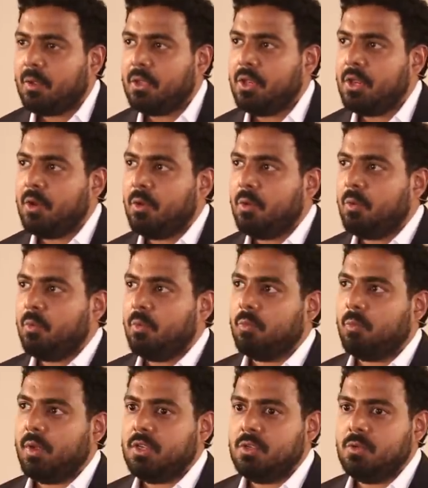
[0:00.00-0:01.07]
you know,
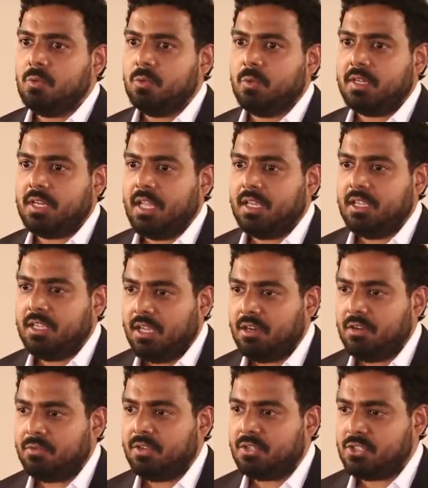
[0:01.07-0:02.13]
when you were taking
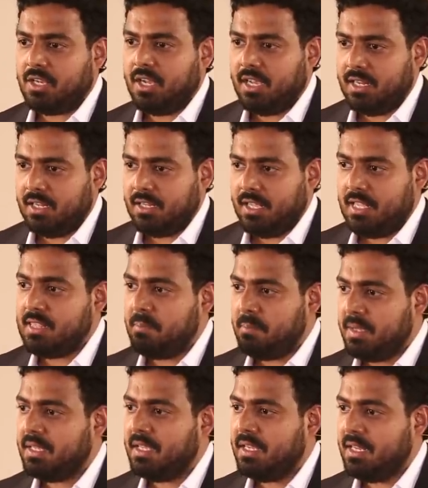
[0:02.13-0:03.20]
care of your child in the
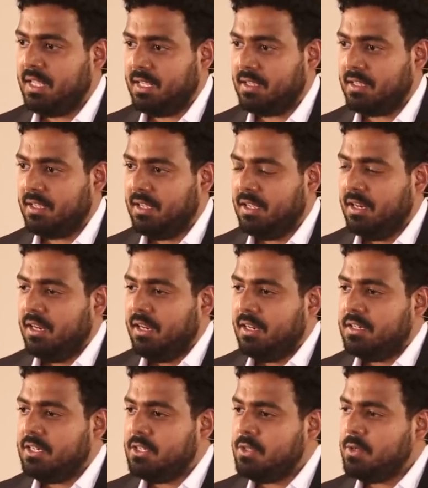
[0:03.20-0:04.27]
beginning,
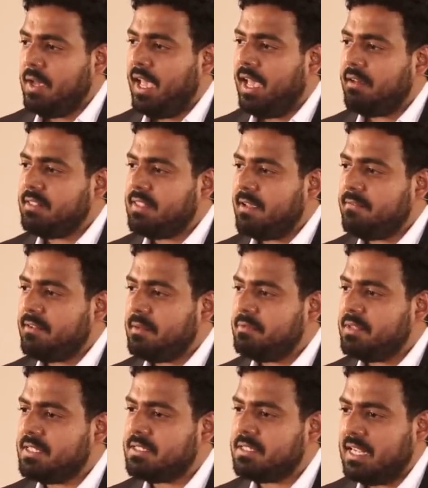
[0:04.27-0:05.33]
Did you
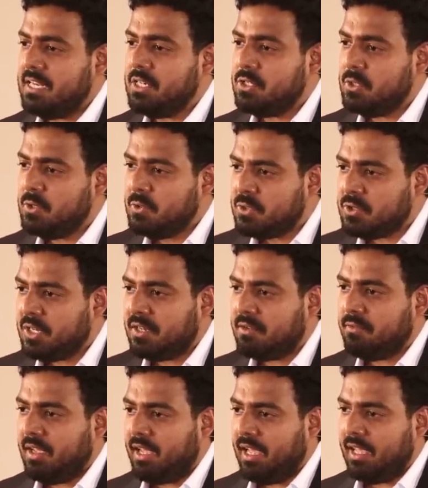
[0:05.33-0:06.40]
develop this
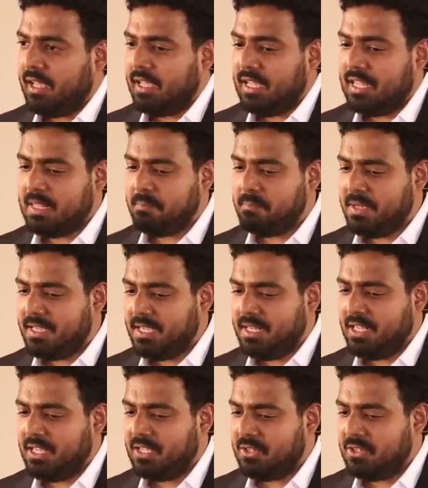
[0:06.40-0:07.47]
intuition where in the
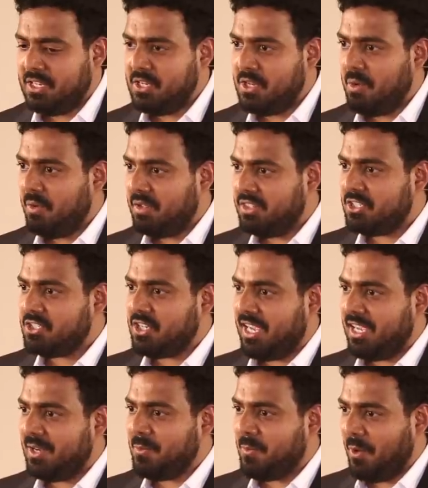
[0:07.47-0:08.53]
beginning you didn't know what the
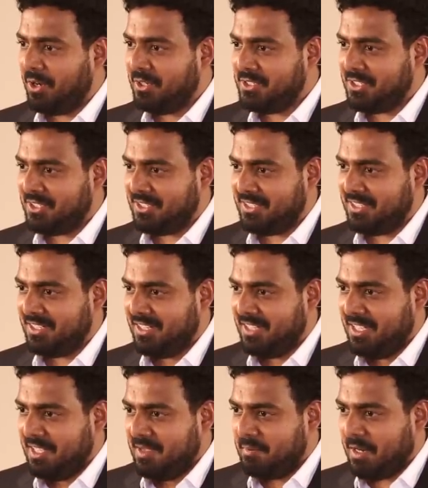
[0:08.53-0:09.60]
child wanted,
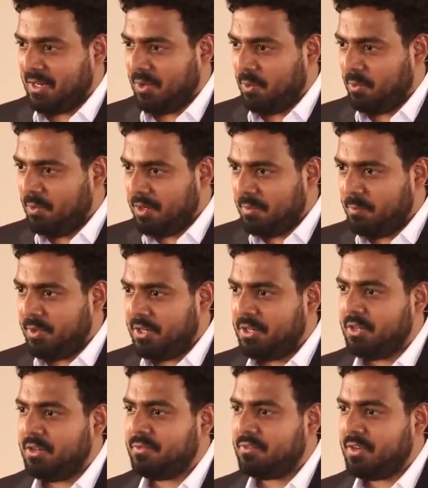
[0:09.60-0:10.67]
but over a
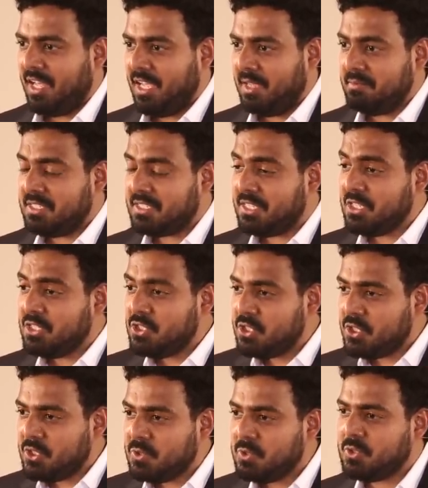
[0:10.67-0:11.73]
period of time, this
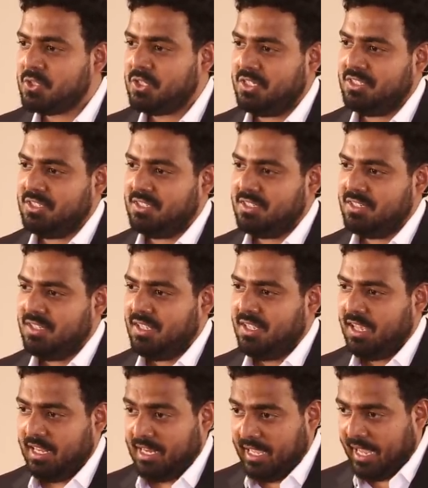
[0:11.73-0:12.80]
intuition,
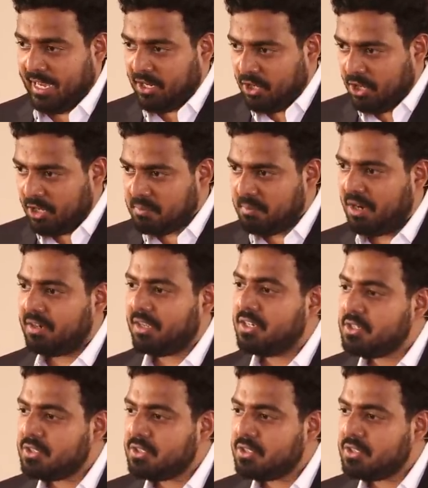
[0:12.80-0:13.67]
and I analog mark